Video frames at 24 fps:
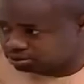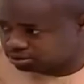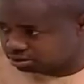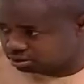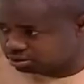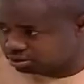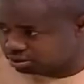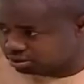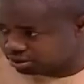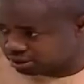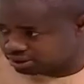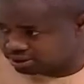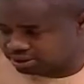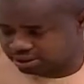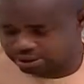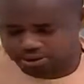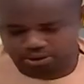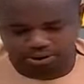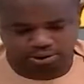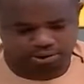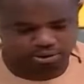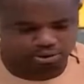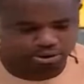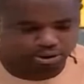Listen,
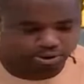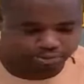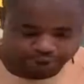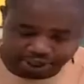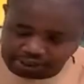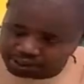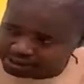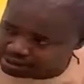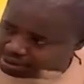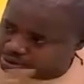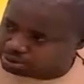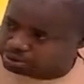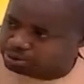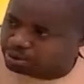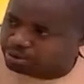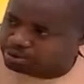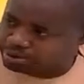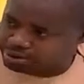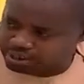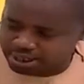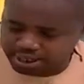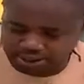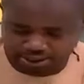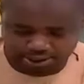
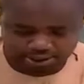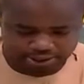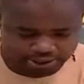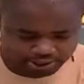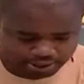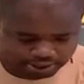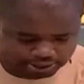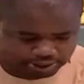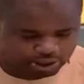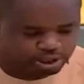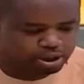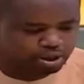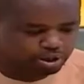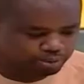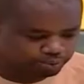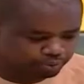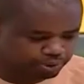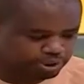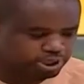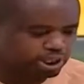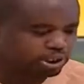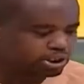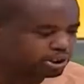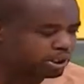ridiculous as it is, we
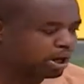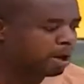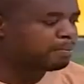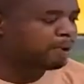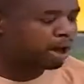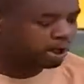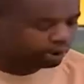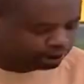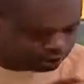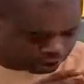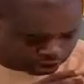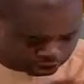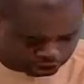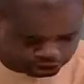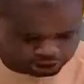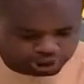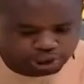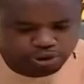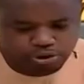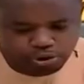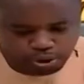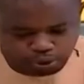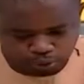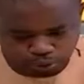said, Chairman,
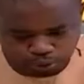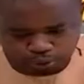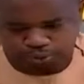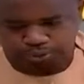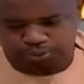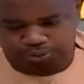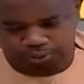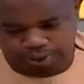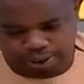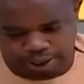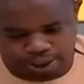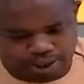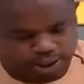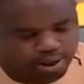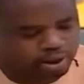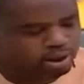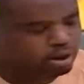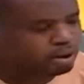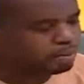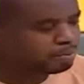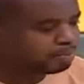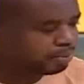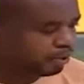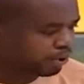just go through the
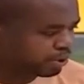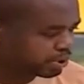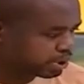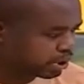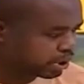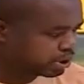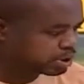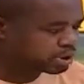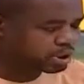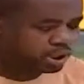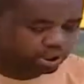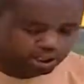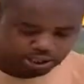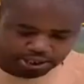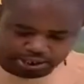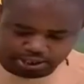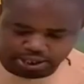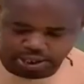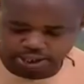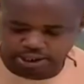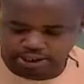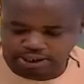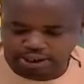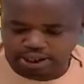process. He
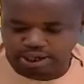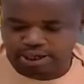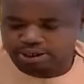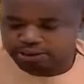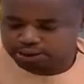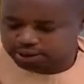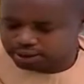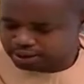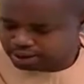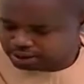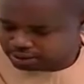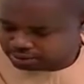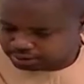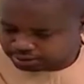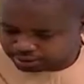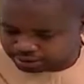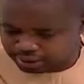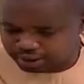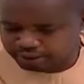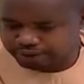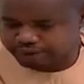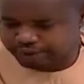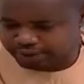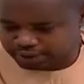again
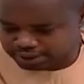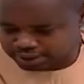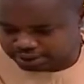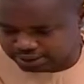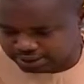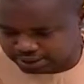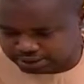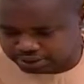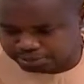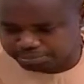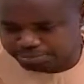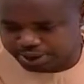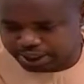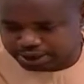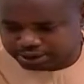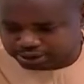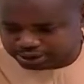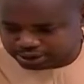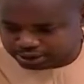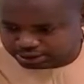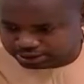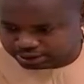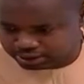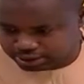gave his statement
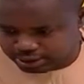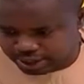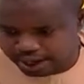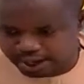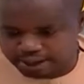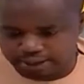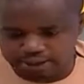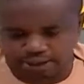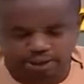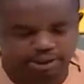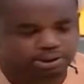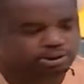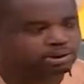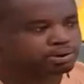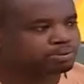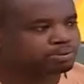denying it.